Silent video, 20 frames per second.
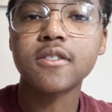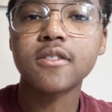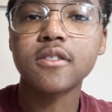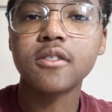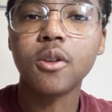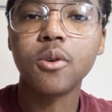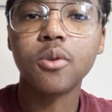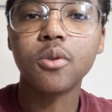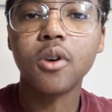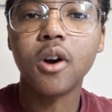
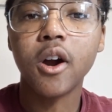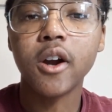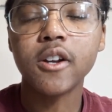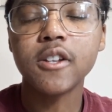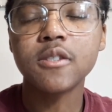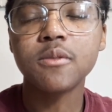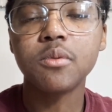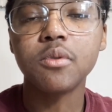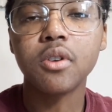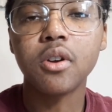local
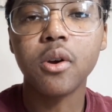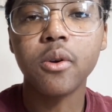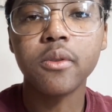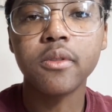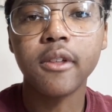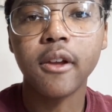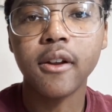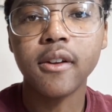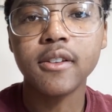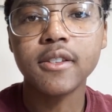artists will go
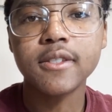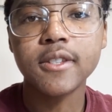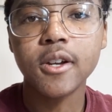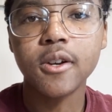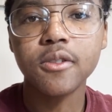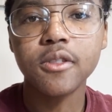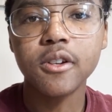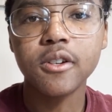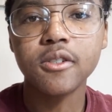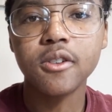there to
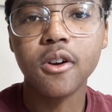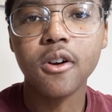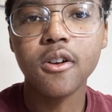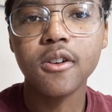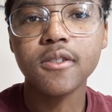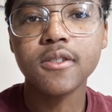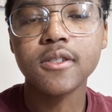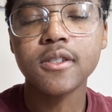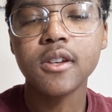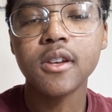sell their
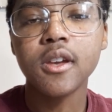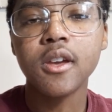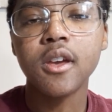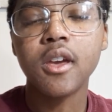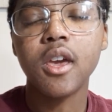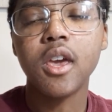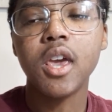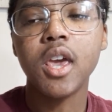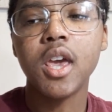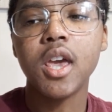dolls,
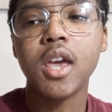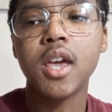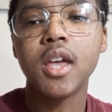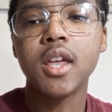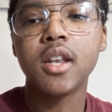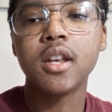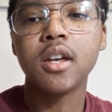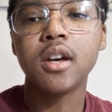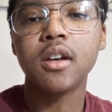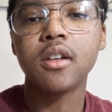
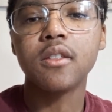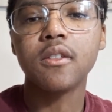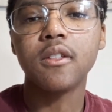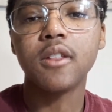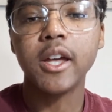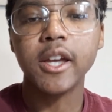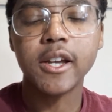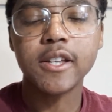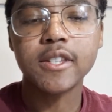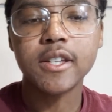and
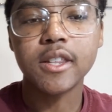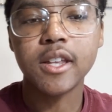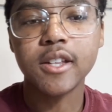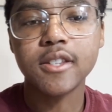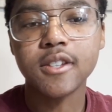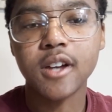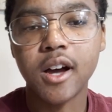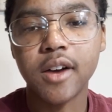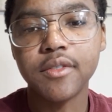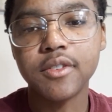like I said,
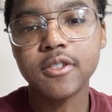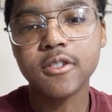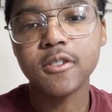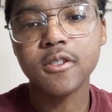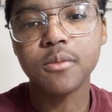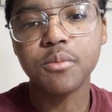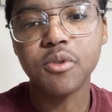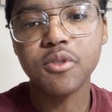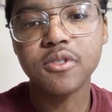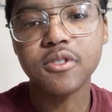that's obviously
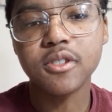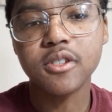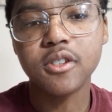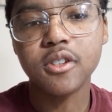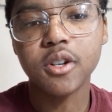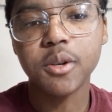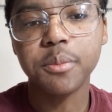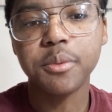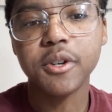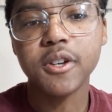the most
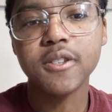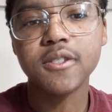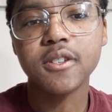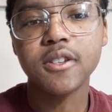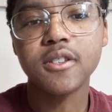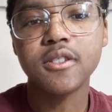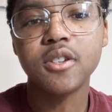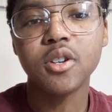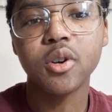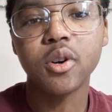secure place
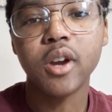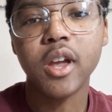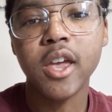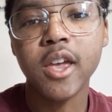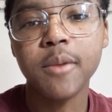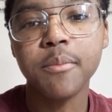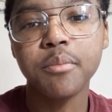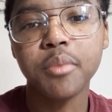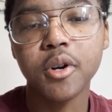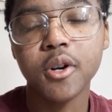because you're
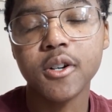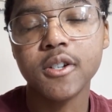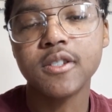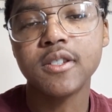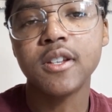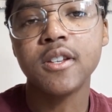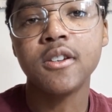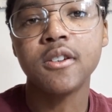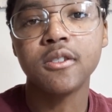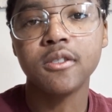in
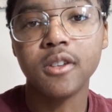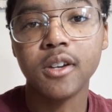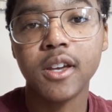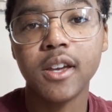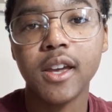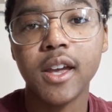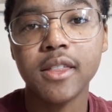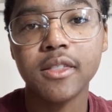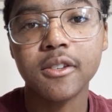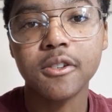person, you're
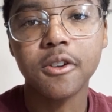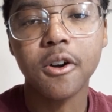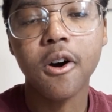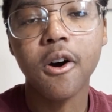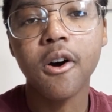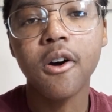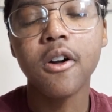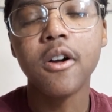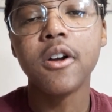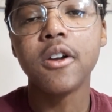looking at the
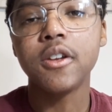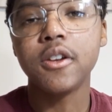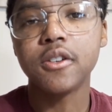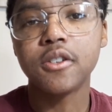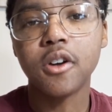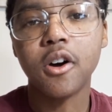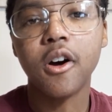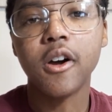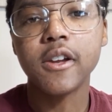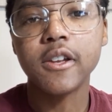doll, you're
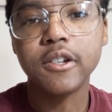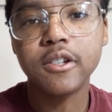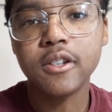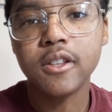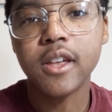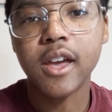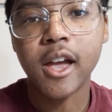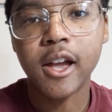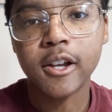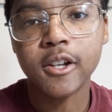talking to
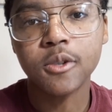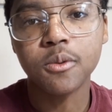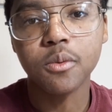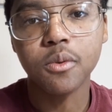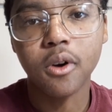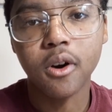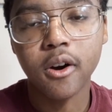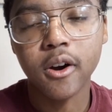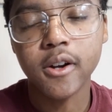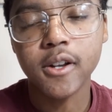the
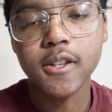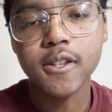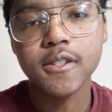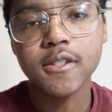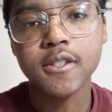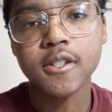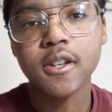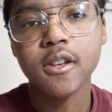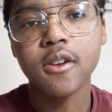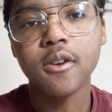actual
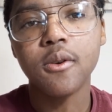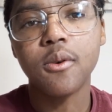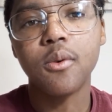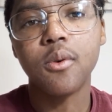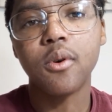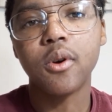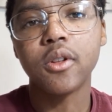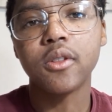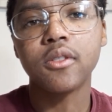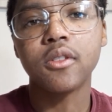artist
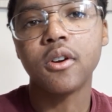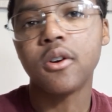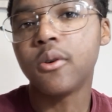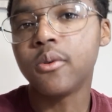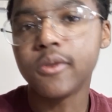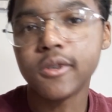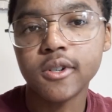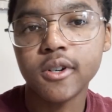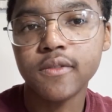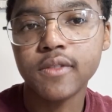or the
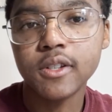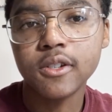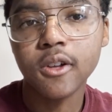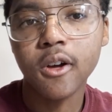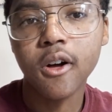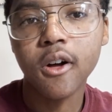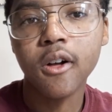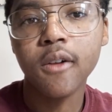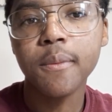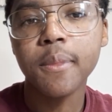owner of the
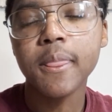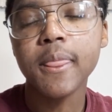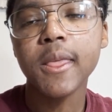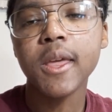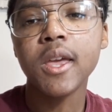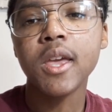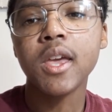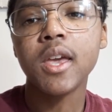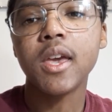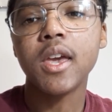doll.
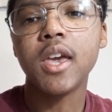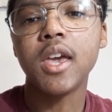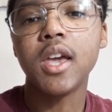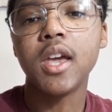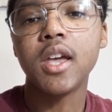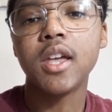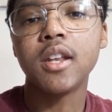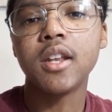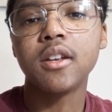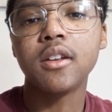
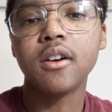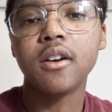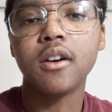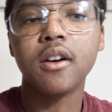And